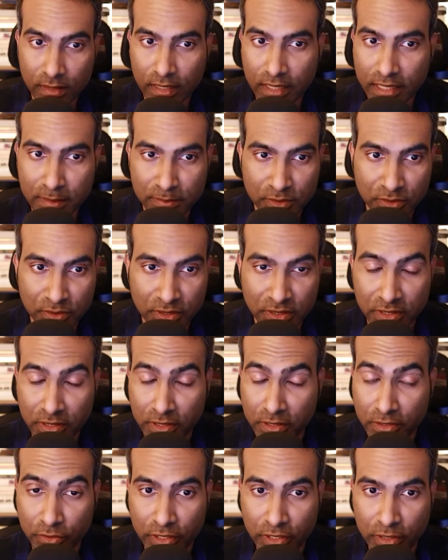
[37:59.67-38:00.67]
I absolutely
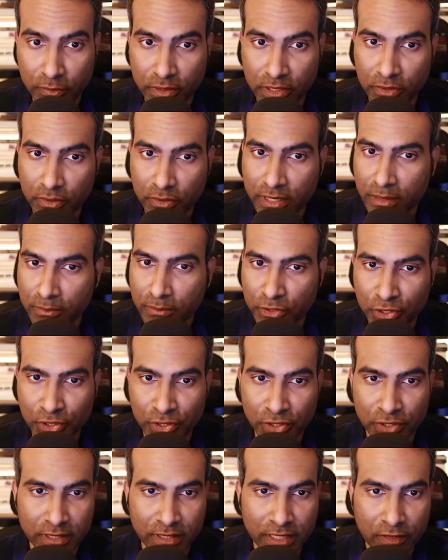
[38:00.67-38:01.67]
agree with you, and I'm
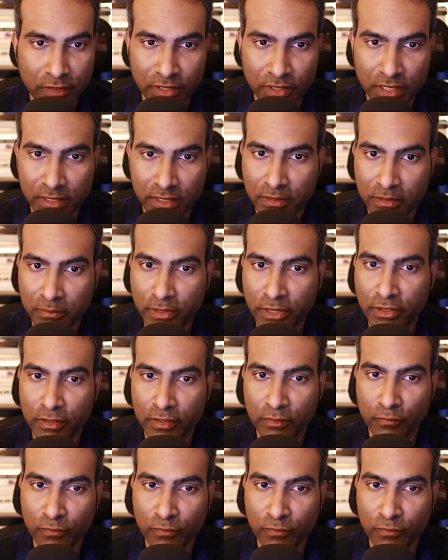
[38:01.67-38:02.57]
sure every other American